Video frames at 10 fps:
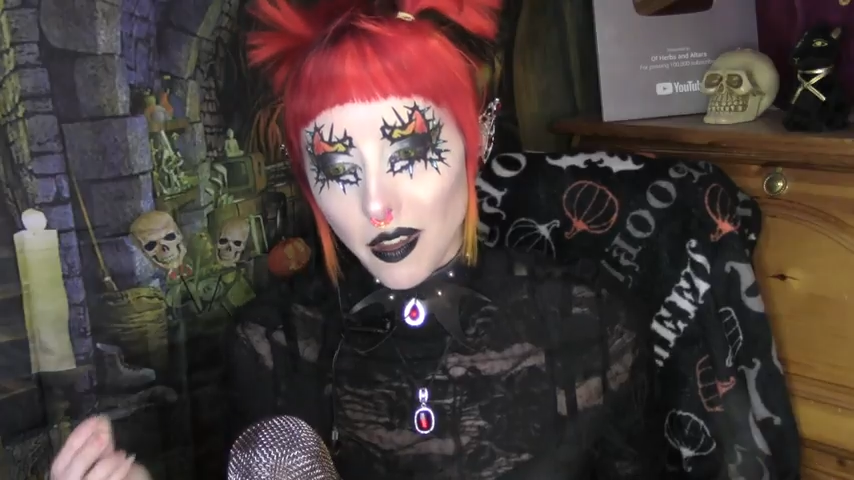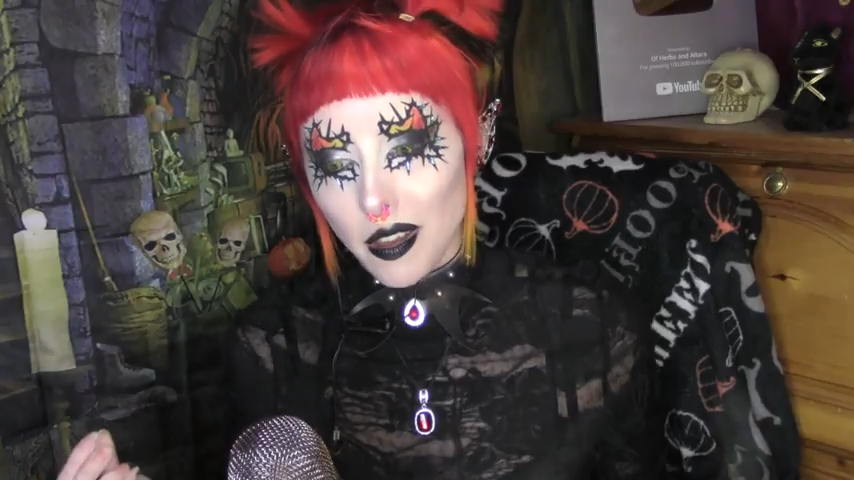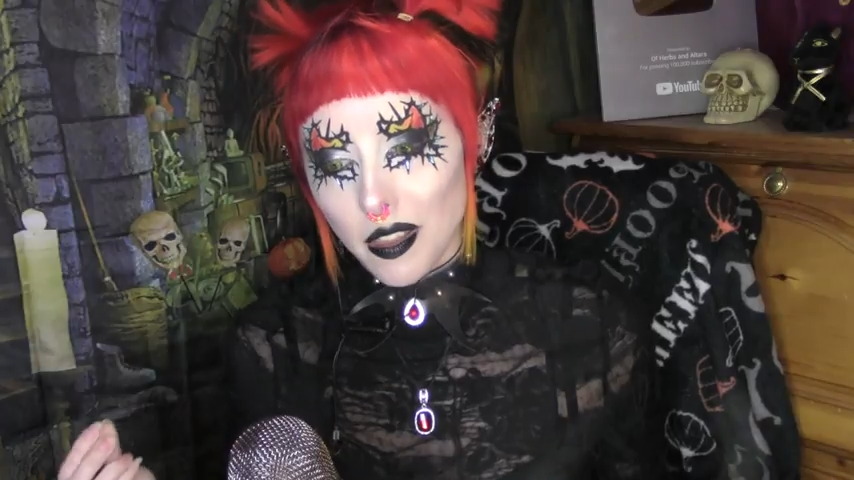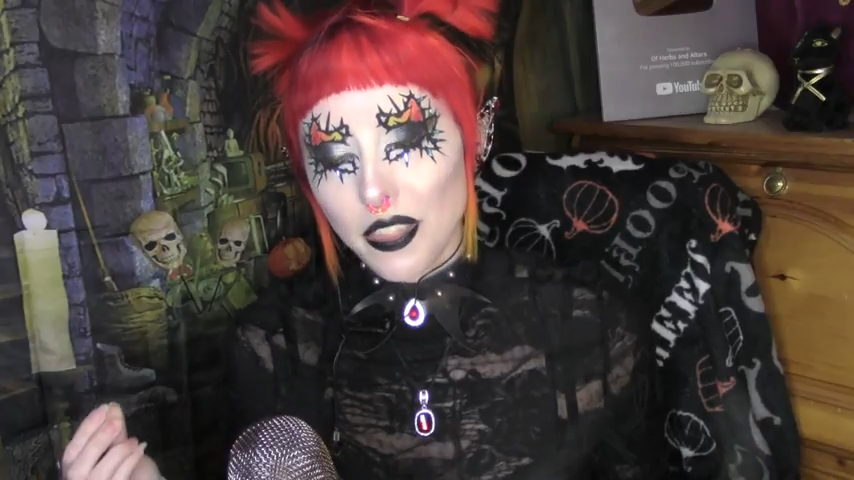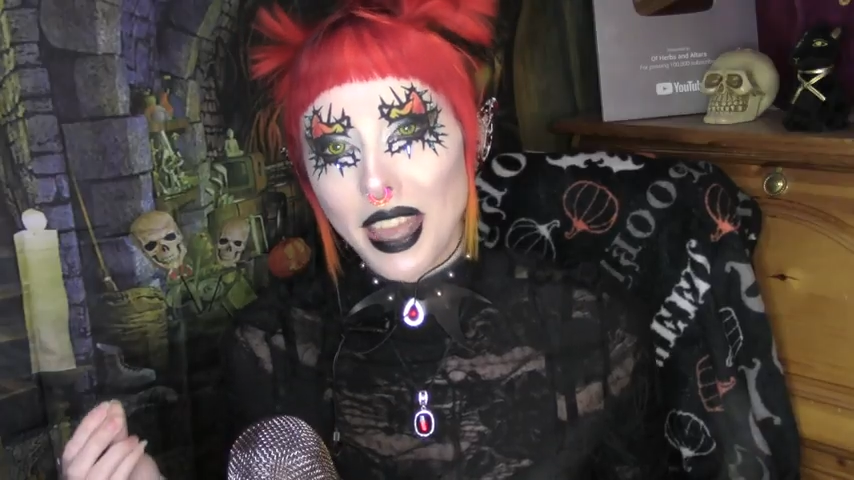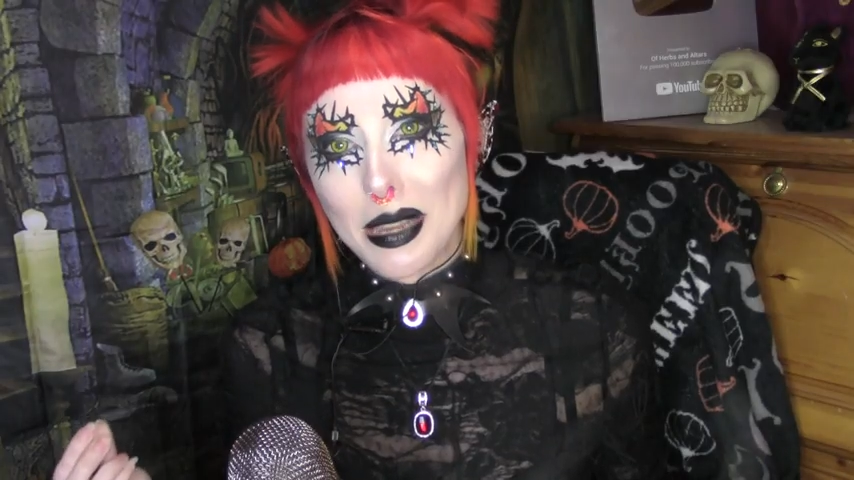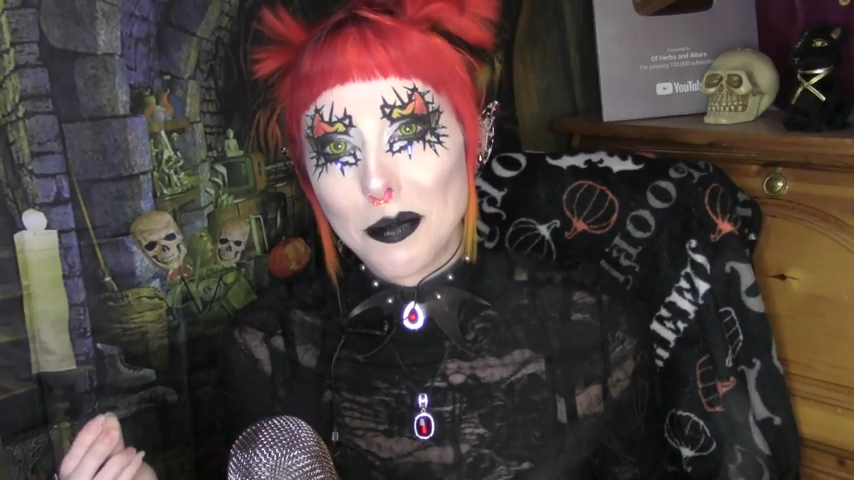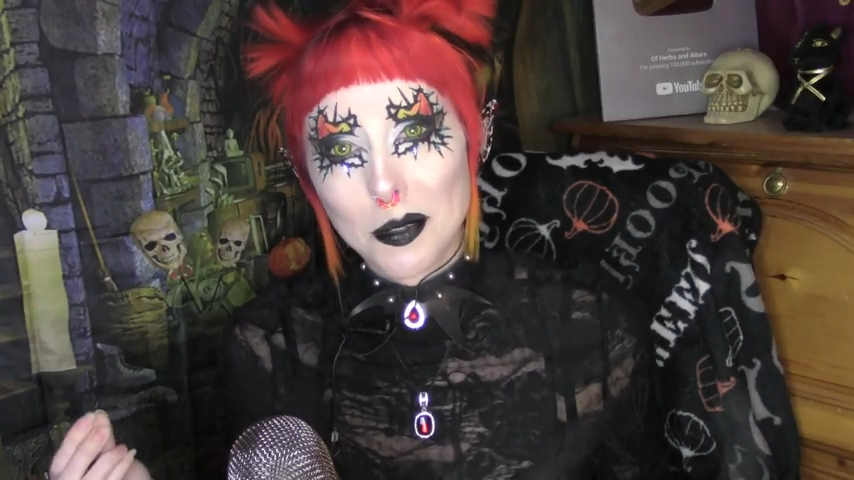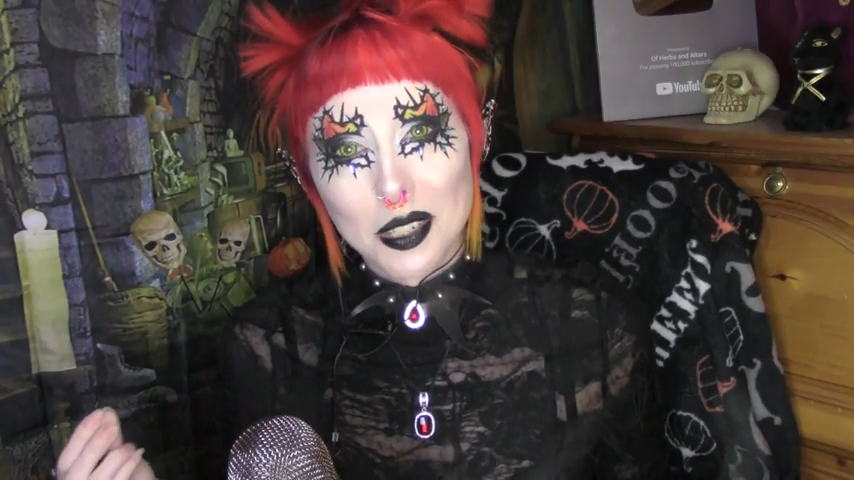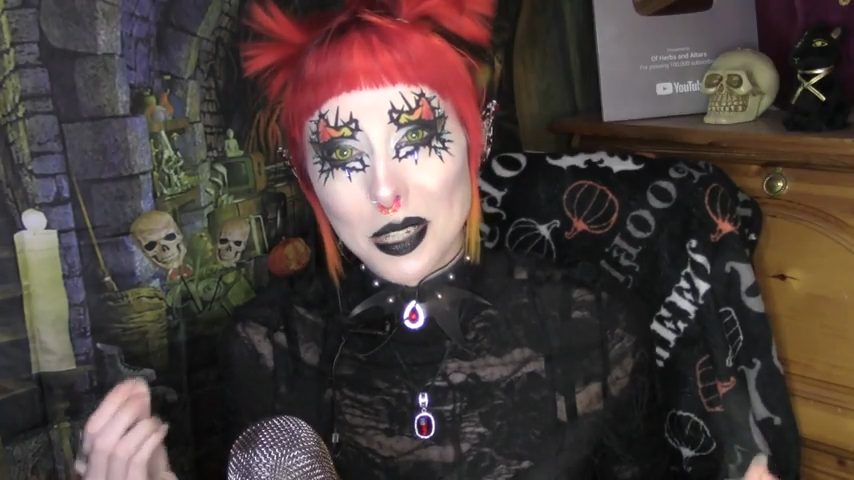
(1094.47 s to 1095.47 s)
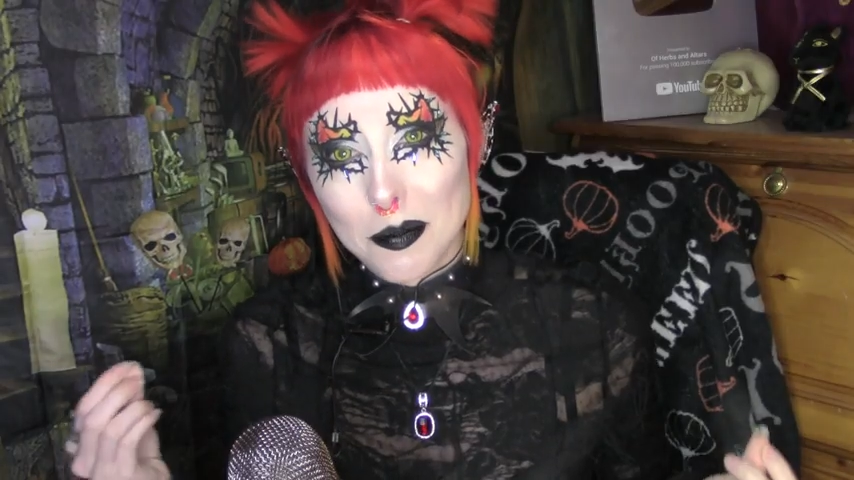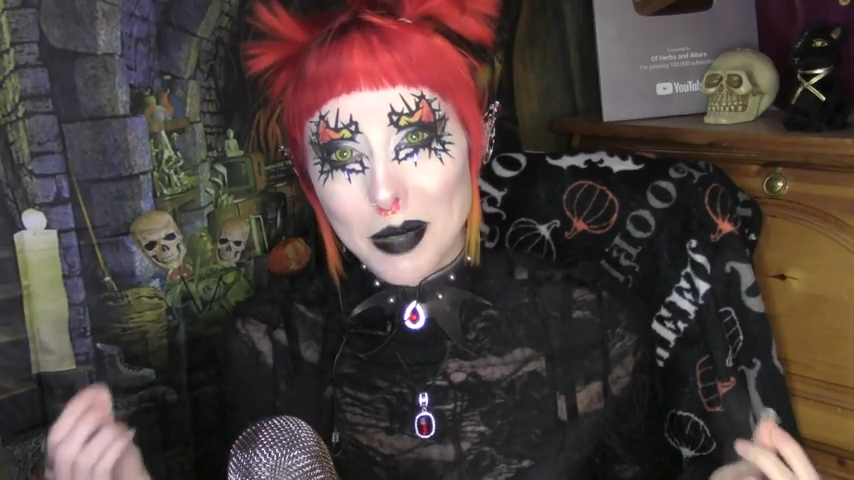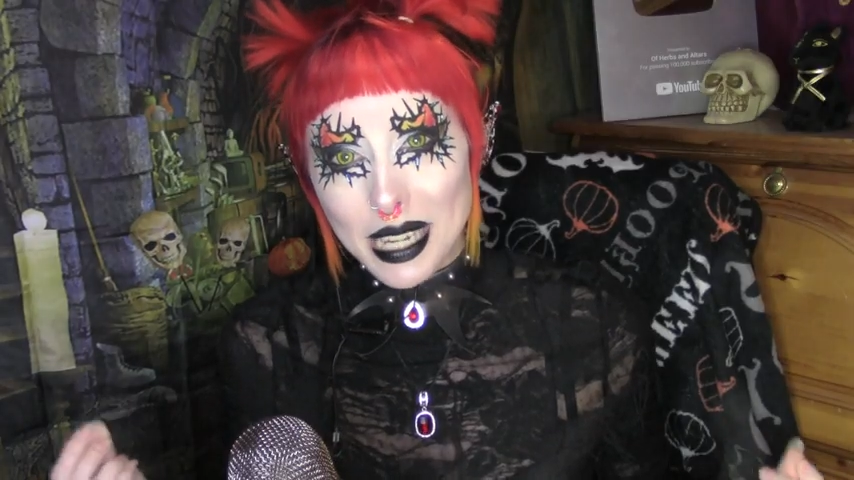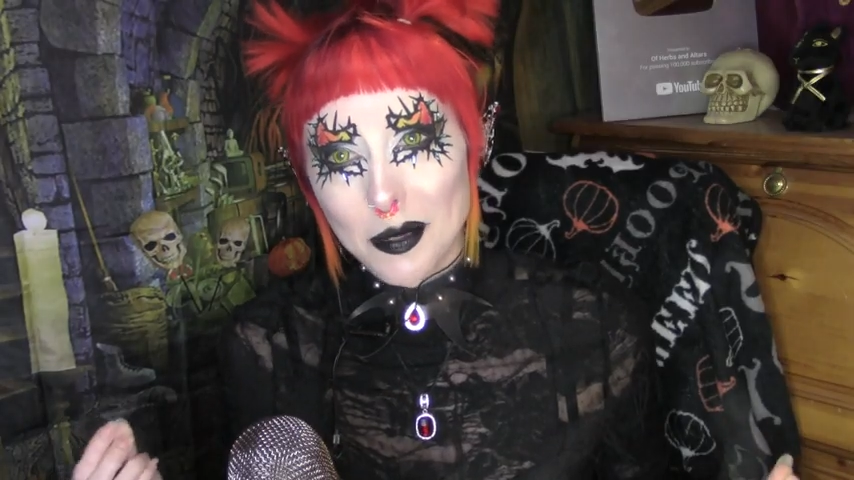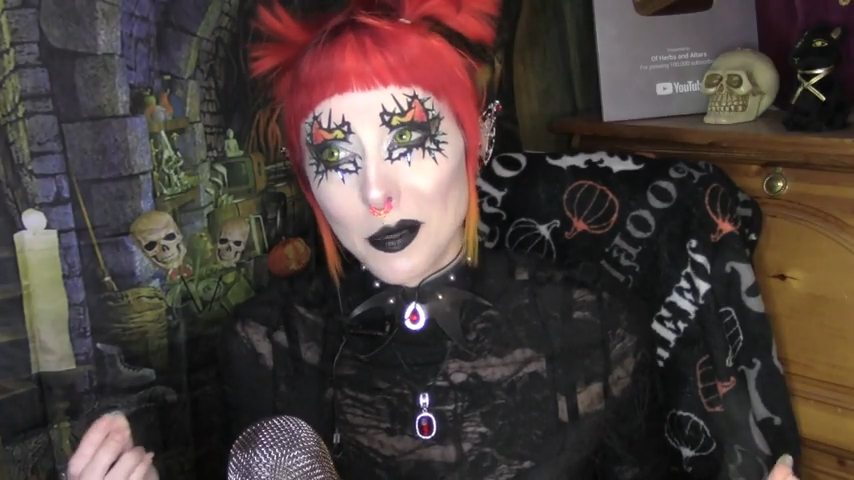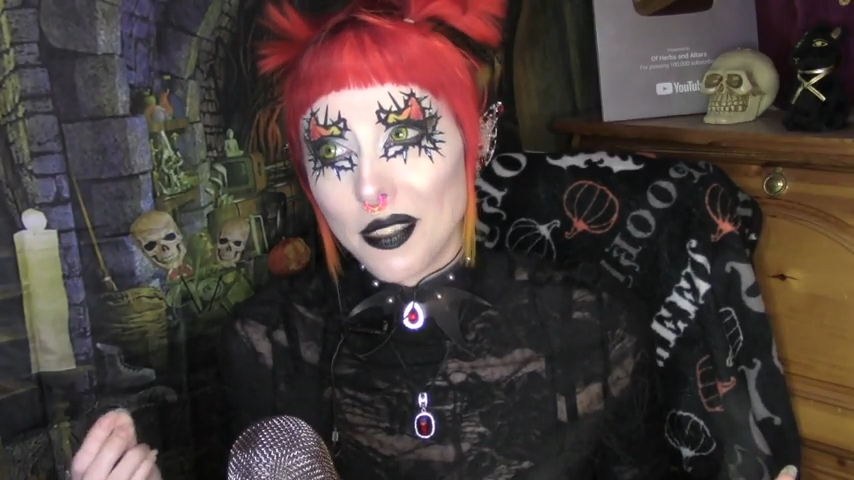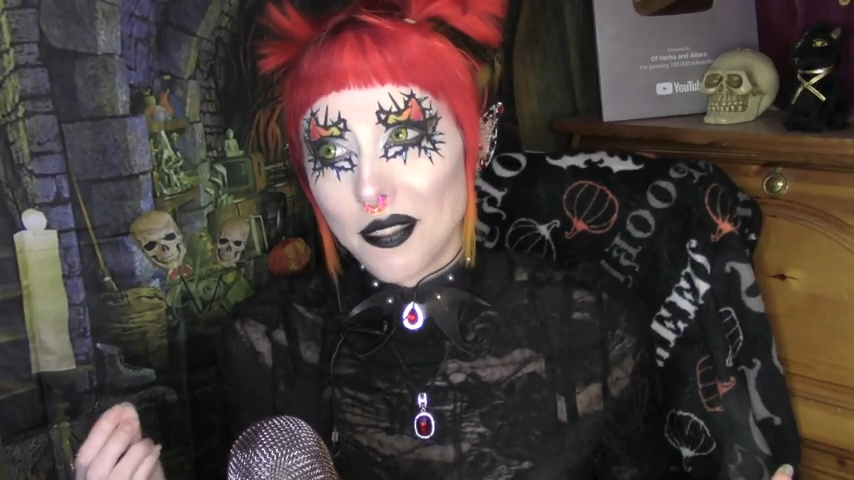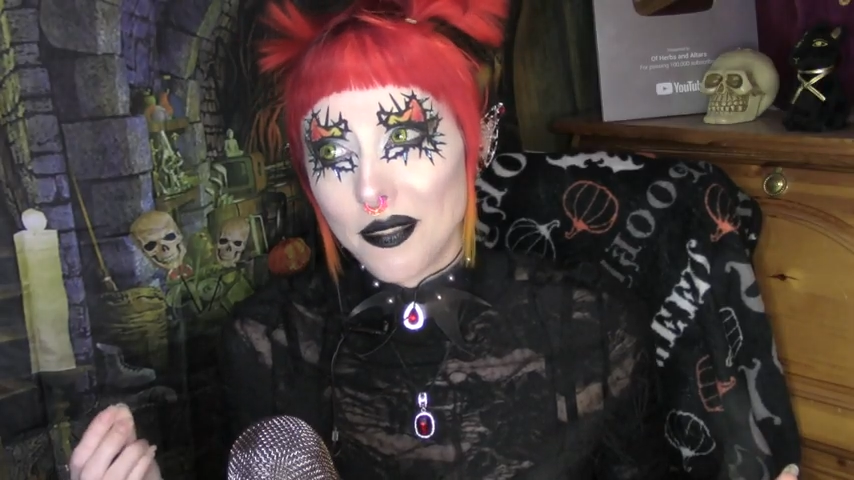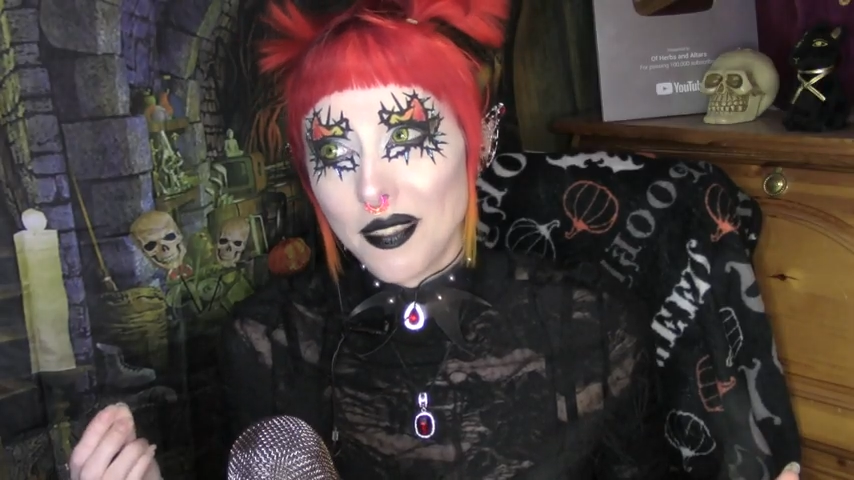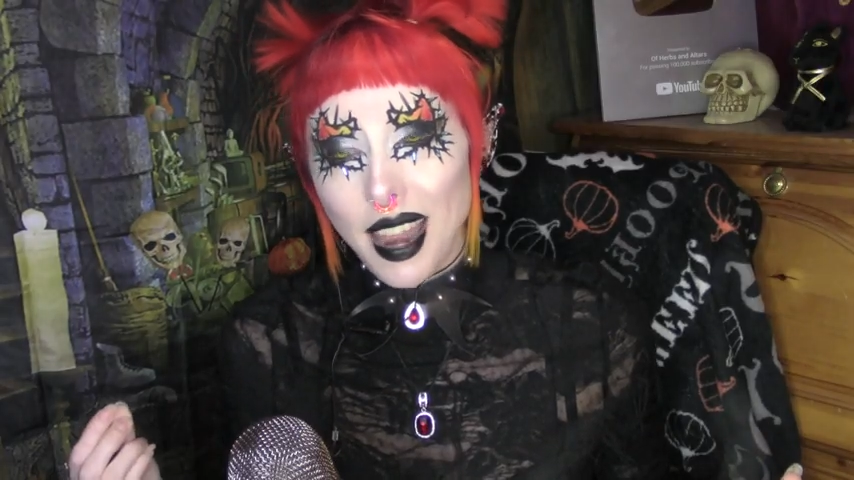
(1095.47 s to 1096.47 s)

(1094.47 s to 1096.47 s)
earth able to compete with